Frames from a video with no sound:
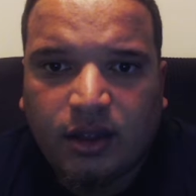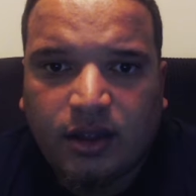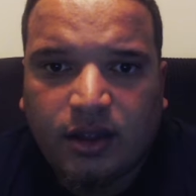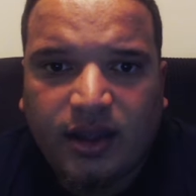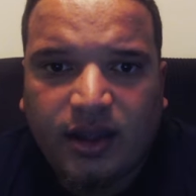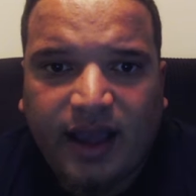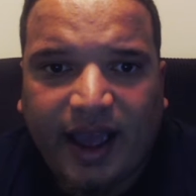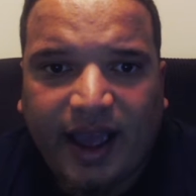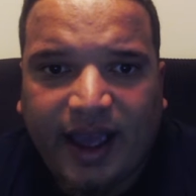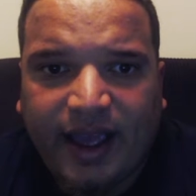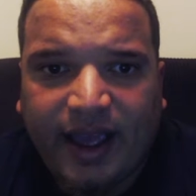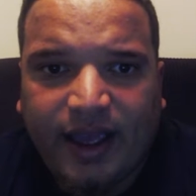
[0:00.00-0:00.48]

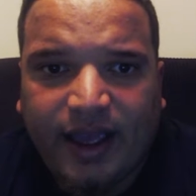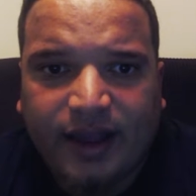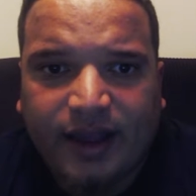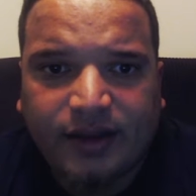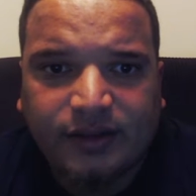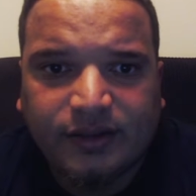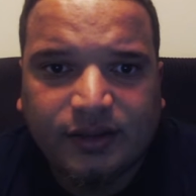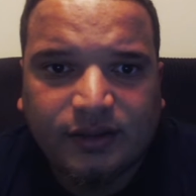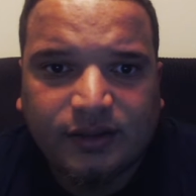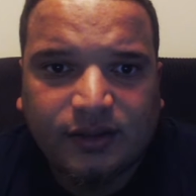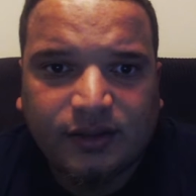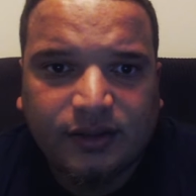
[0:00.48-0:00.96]

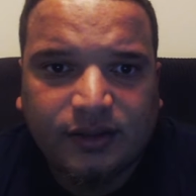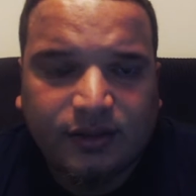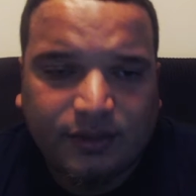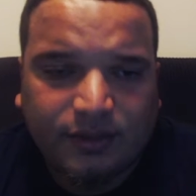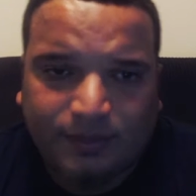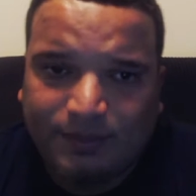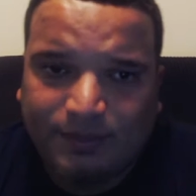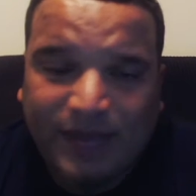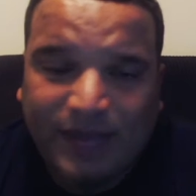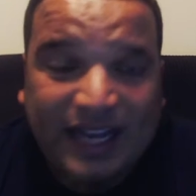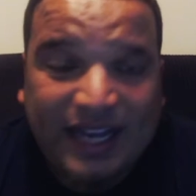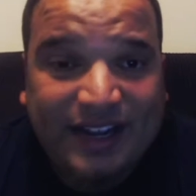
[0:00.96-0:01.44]
and
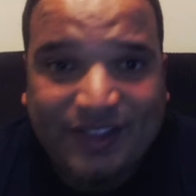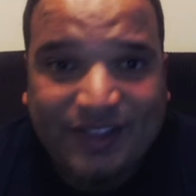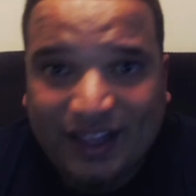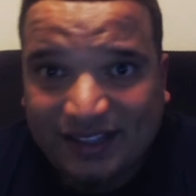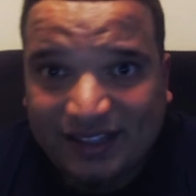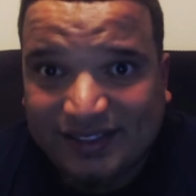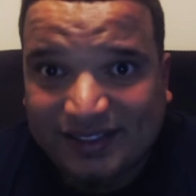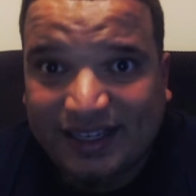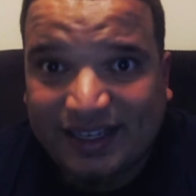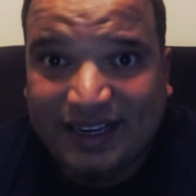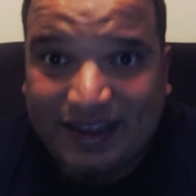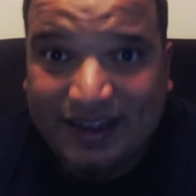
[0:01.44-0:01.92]
many things
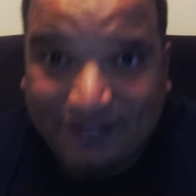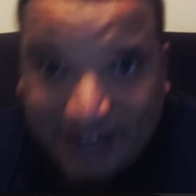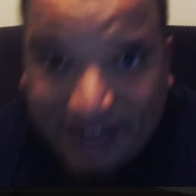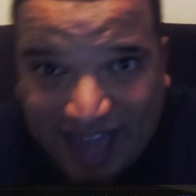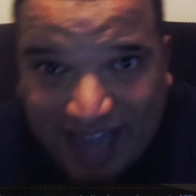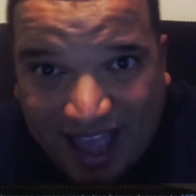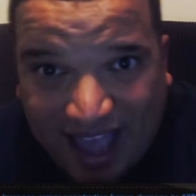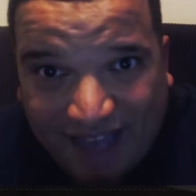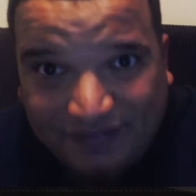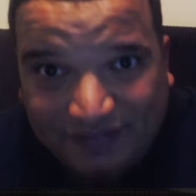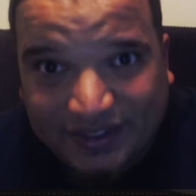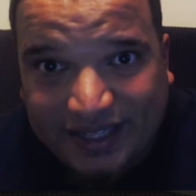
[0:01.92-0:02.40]
didn't even
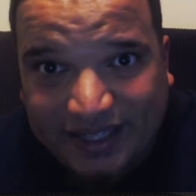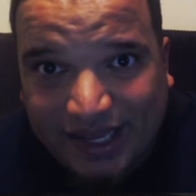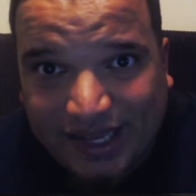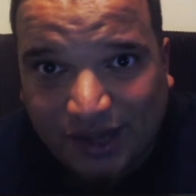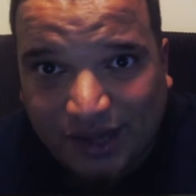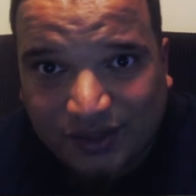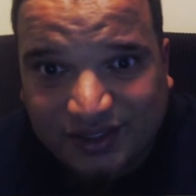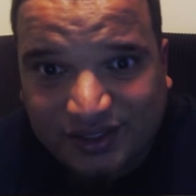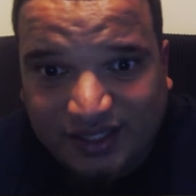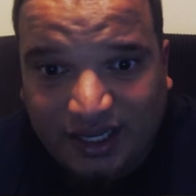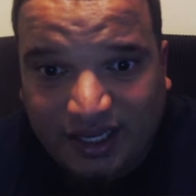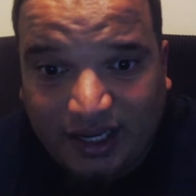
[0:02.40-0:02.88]
have
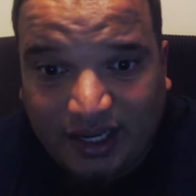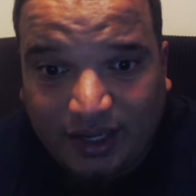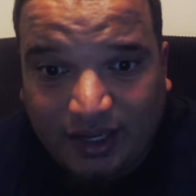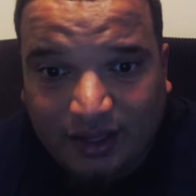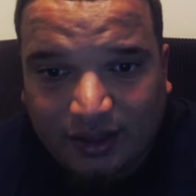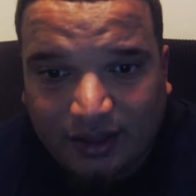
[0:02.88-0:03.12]
DLC.